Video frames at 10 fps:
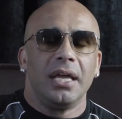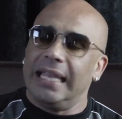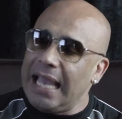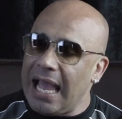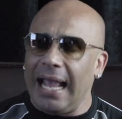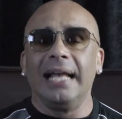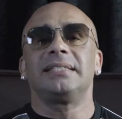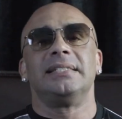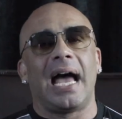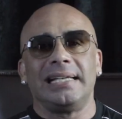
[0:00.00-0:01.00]
Yeah,
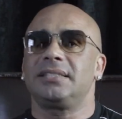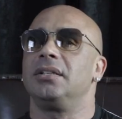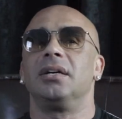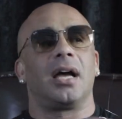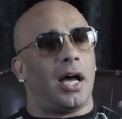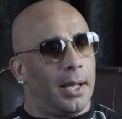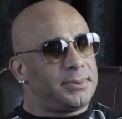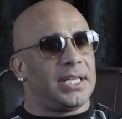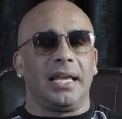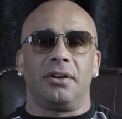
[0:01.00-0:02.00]
it's nice to look
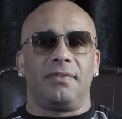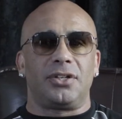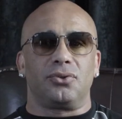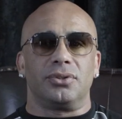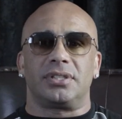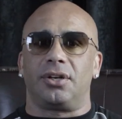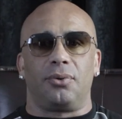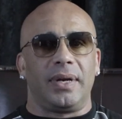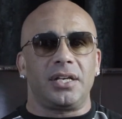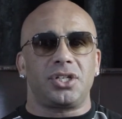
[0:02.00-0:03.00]
up to individuals that
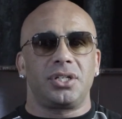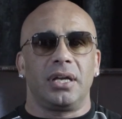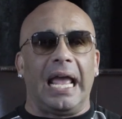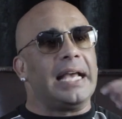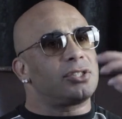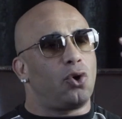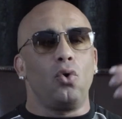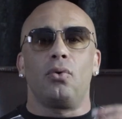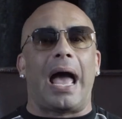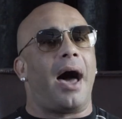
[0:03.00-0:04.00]
are rich. It's
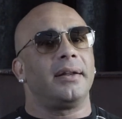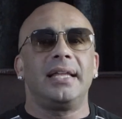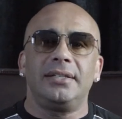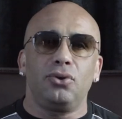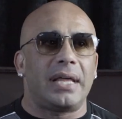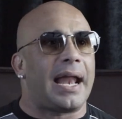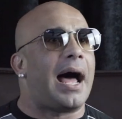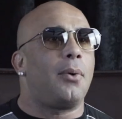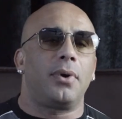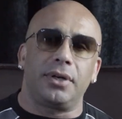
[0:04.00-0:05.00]
cool. How did they do that?
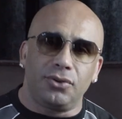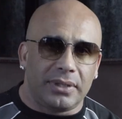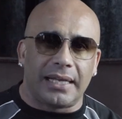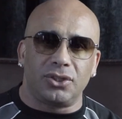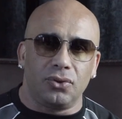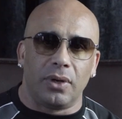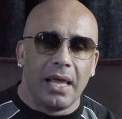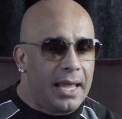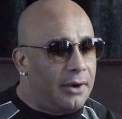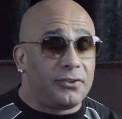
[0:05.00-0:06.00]
I want to do that too.
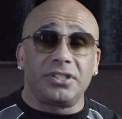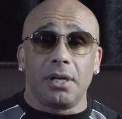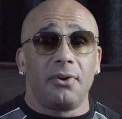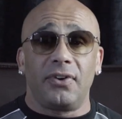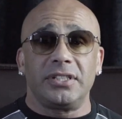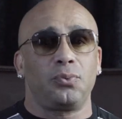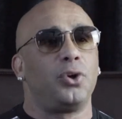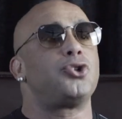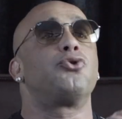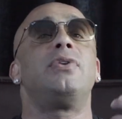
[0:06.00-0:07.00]
And for some of us,
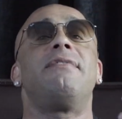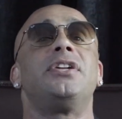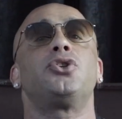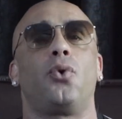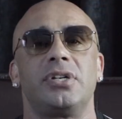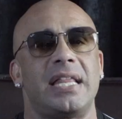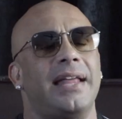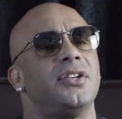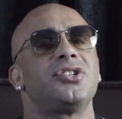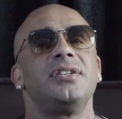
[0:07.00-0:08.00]
we're driven towards that,
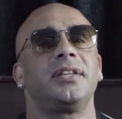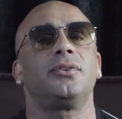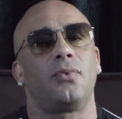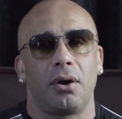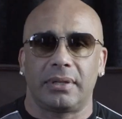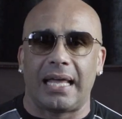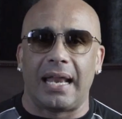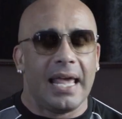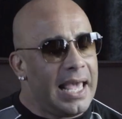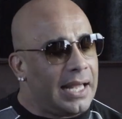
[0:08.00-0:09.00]
and there's nothing wrong with that.
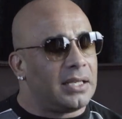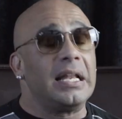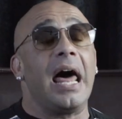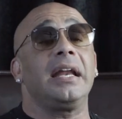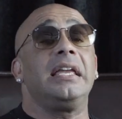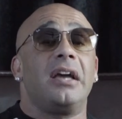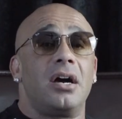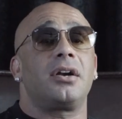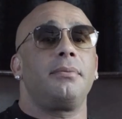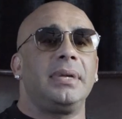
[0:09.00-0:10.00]
And a lot of
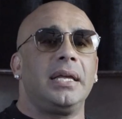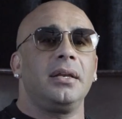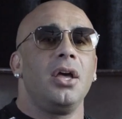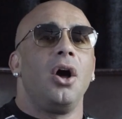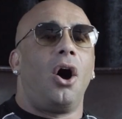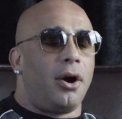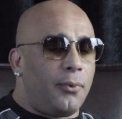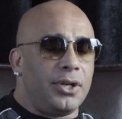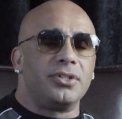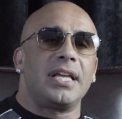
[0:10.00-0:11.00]
younger men are,
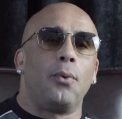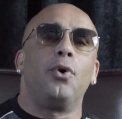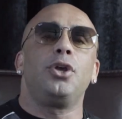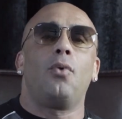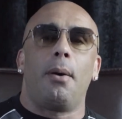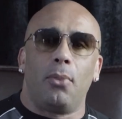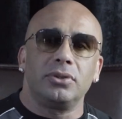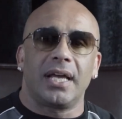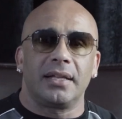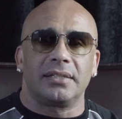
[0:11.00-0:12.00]
when you say, what do you want
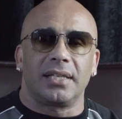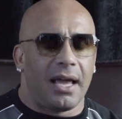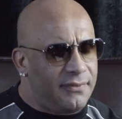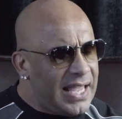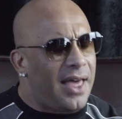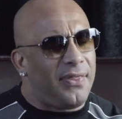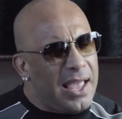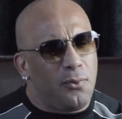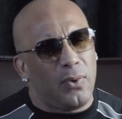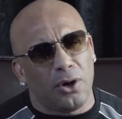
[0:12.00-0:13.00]
most out of this life? Yeah,
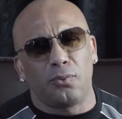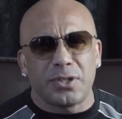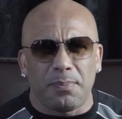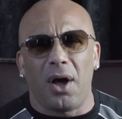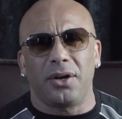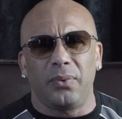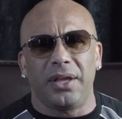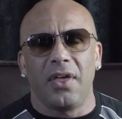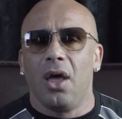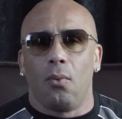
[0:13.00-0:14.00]
they will respond
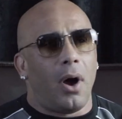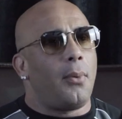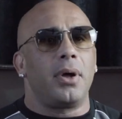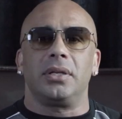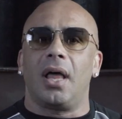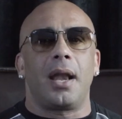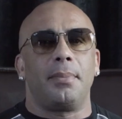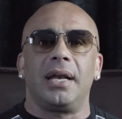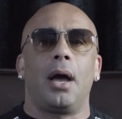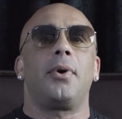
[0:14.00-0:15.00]
with, well, I want a lot of
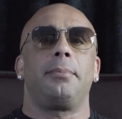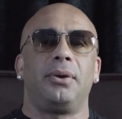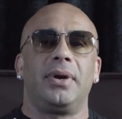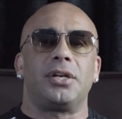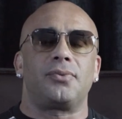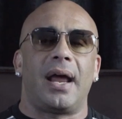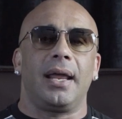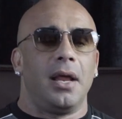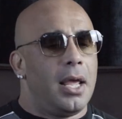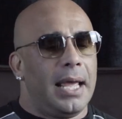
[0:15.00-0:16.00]
money. I want to be rich,
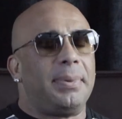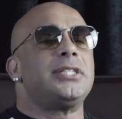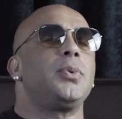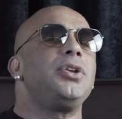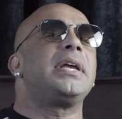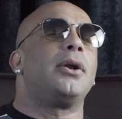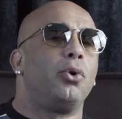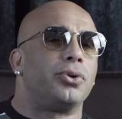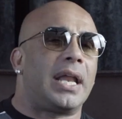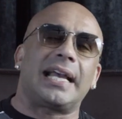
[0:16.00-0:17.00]
right? But it's when you get
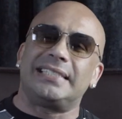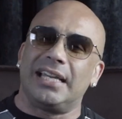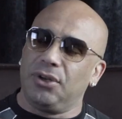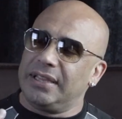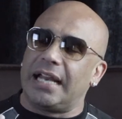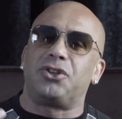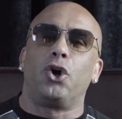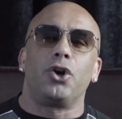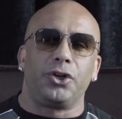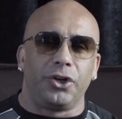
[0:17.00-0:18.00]
older, like I said, you get that
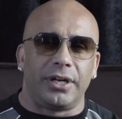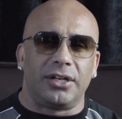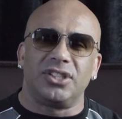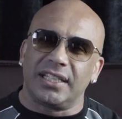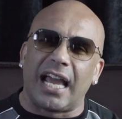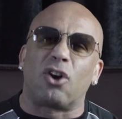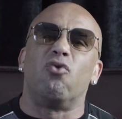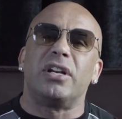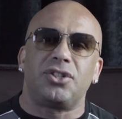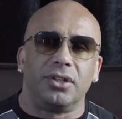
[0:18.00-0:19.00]
dirt under your nails, you get that
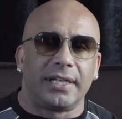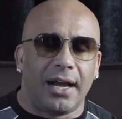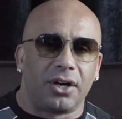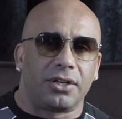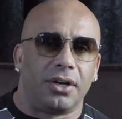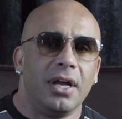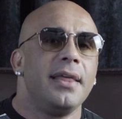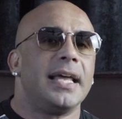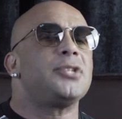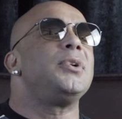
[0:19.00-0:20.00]
grit to your character.
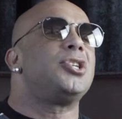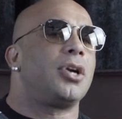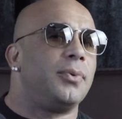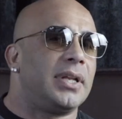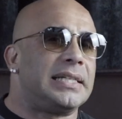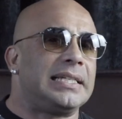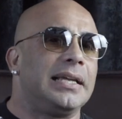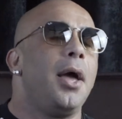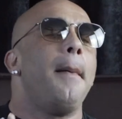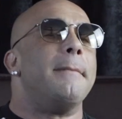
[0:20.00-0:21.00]
That's when you start
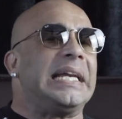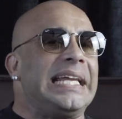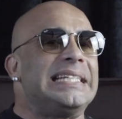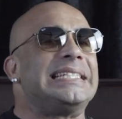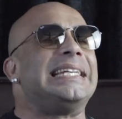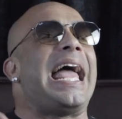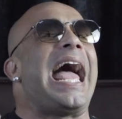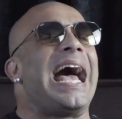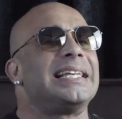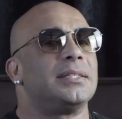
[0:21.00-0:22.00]
realizing money isn't
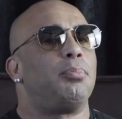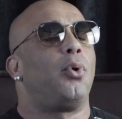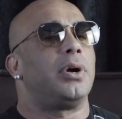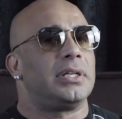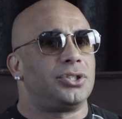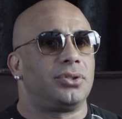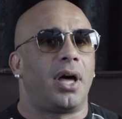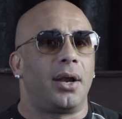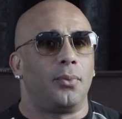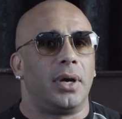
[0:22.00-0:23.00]
as important as you
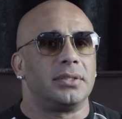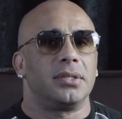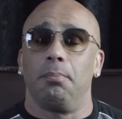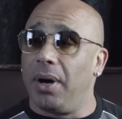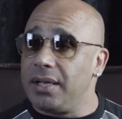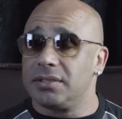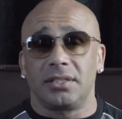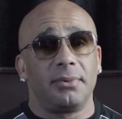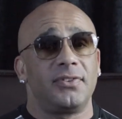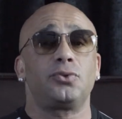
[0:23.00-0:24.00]
thought it was. But
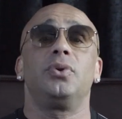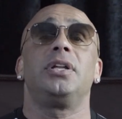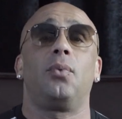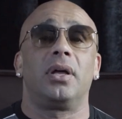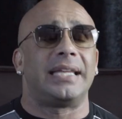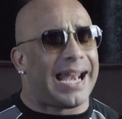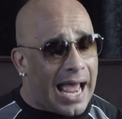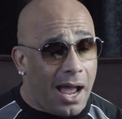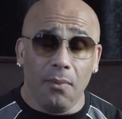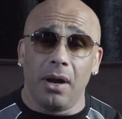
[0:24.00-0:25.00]
some of us really want that.
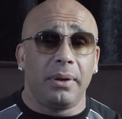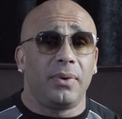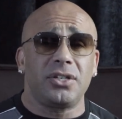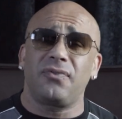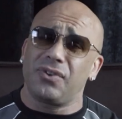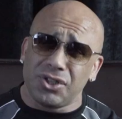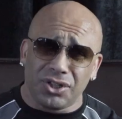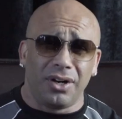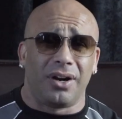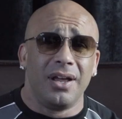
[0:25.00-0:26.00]
I want to be rich for
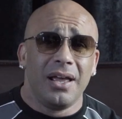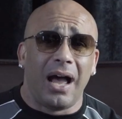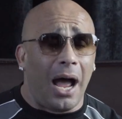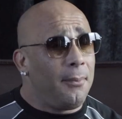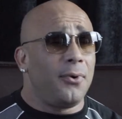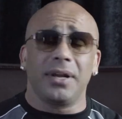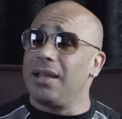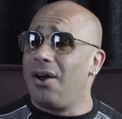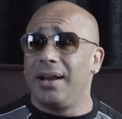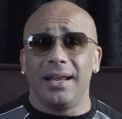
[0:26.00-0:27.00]
sure. I'm
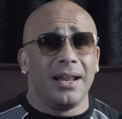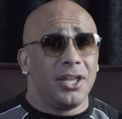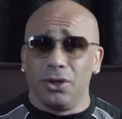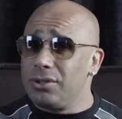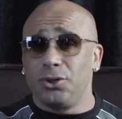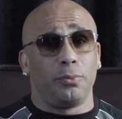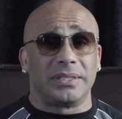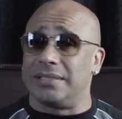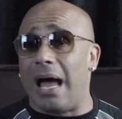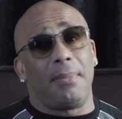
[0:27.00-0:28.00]
working on it. YouTube
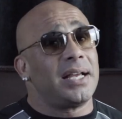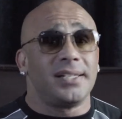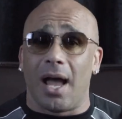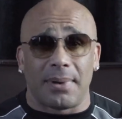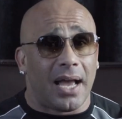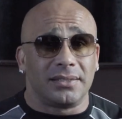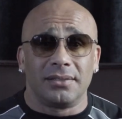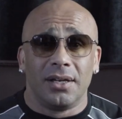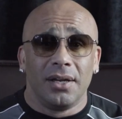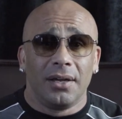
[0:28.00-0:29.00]
is not my job, guys.